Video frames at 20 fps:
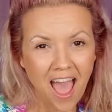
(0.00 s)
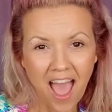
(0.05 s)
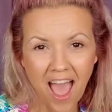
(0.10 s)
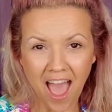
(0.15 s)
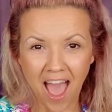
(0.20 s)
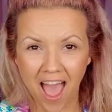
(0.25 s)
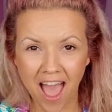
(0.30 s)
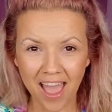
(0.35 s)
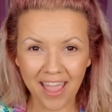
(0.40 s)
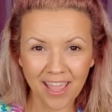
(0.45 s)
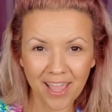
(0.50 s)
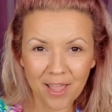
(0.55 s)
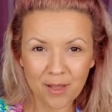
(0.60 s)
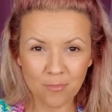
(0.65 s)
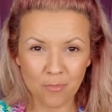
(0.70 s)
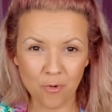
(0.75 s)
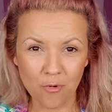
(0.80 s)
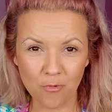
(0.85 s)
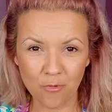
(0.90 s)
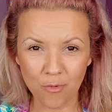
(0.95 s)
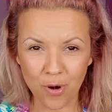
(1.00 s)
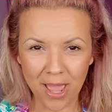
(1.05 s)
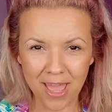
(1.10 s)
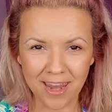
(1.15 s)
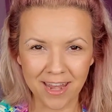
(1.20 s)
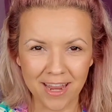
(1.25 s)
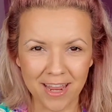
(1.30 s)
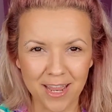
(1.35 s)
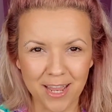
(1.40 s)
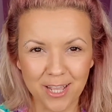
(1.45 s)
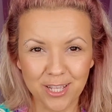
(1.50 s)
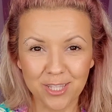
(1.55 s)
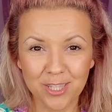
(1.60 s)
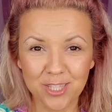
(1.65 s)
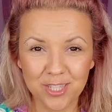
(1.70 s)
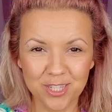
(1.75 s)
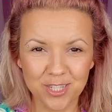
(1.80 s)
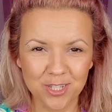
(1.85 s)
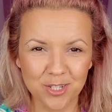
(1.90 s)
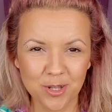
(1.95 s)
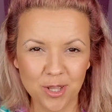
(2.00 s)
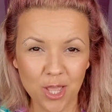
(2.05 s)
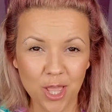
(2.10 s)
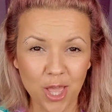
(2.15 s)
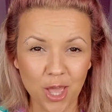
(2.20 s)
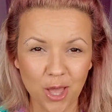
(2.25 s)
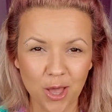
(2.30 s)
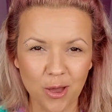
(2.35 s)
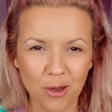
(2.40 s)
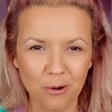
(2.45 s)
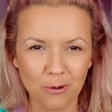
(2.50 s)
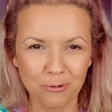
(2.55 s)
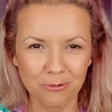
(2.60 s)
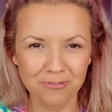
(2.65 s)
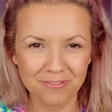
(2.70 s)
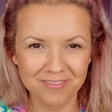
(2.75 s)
I am ready to go.